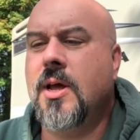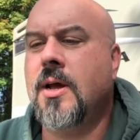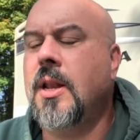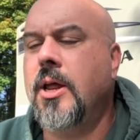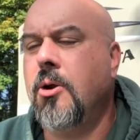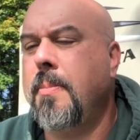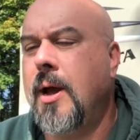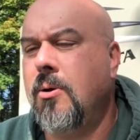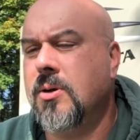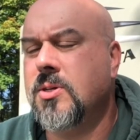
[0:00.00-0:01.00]
a cleaner
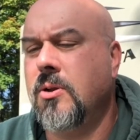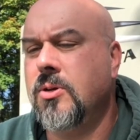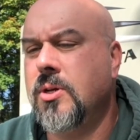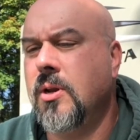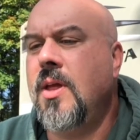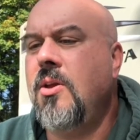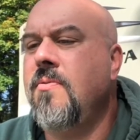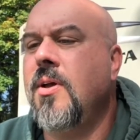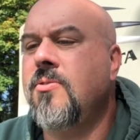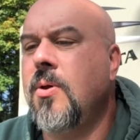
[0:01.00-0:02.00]
power solution. Then you've
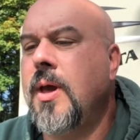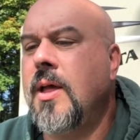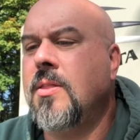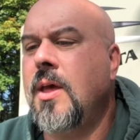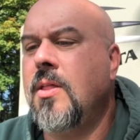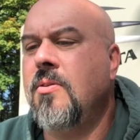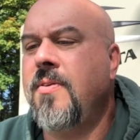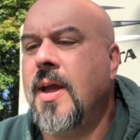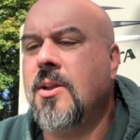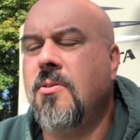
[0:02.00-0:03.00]
also got the, the
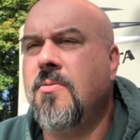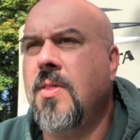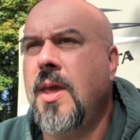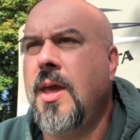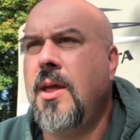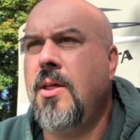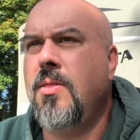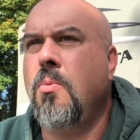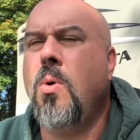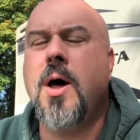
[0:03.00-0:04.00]
fact of the,
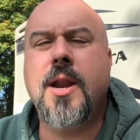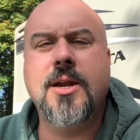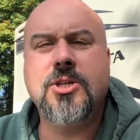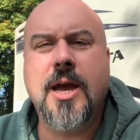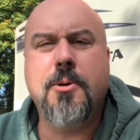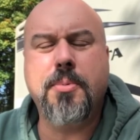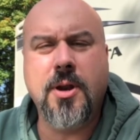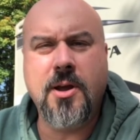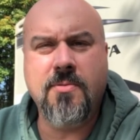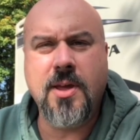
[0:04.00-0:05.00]
the wattage output
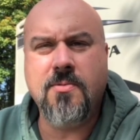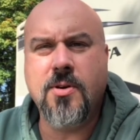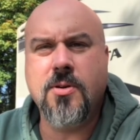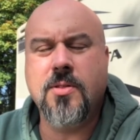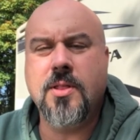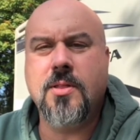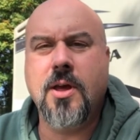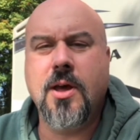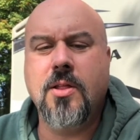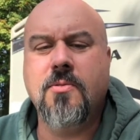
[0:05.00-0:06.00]
of the inverter that
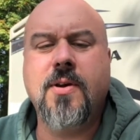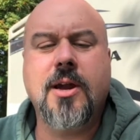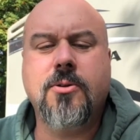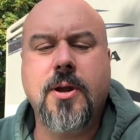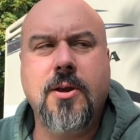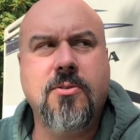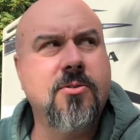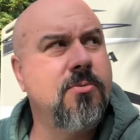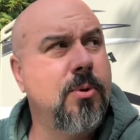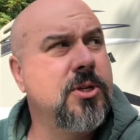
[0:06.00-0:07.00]
the, the factory
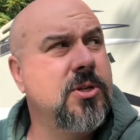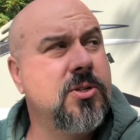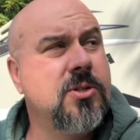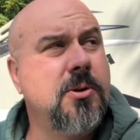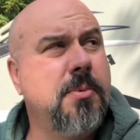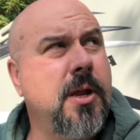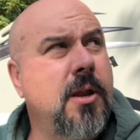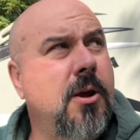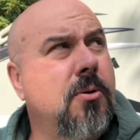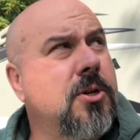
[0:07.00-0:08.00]
uses, which is typically
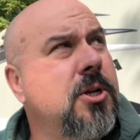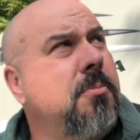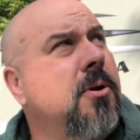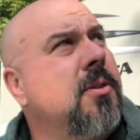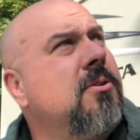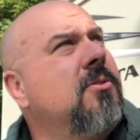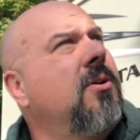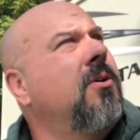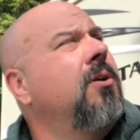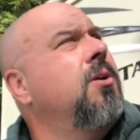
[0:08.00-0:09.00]
lower and cheaper. And there's a,
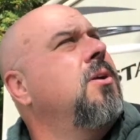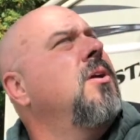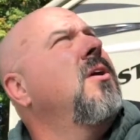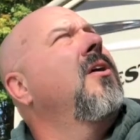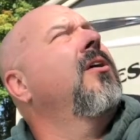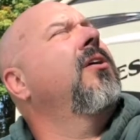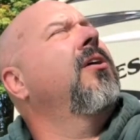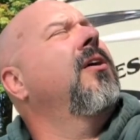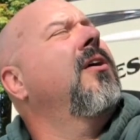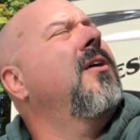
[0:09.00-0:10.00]

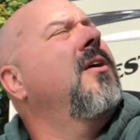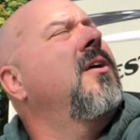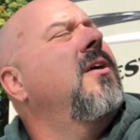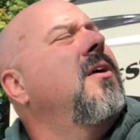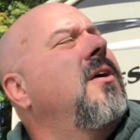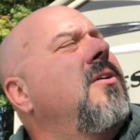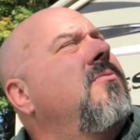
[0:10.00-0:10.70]
I don't know